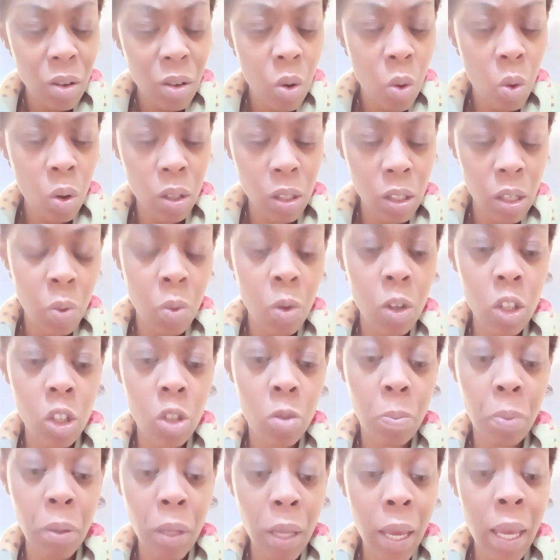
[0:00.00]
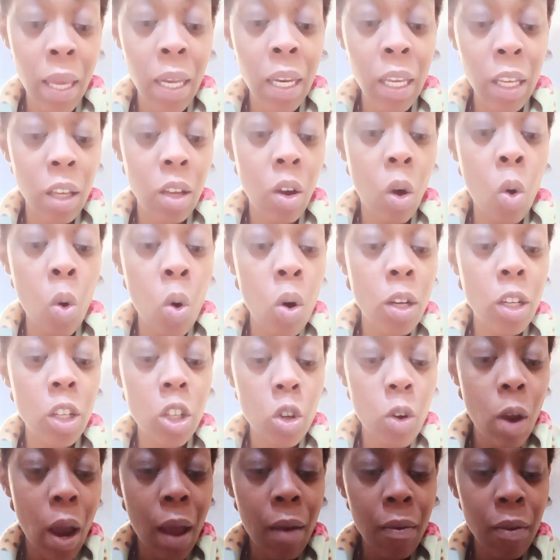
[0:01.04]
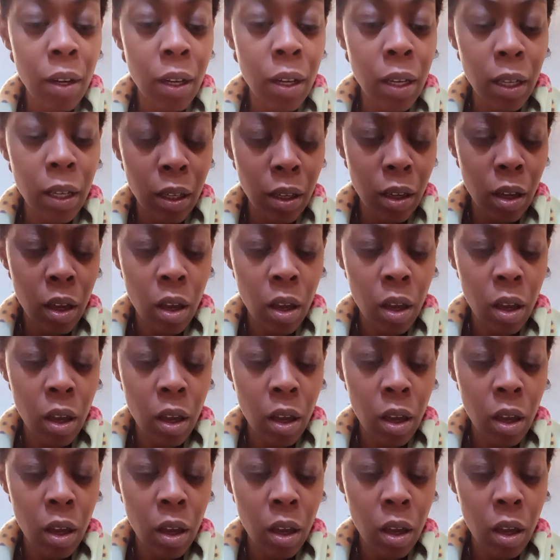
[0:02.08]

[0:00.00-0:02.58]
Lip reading: or someone's planning on traveling.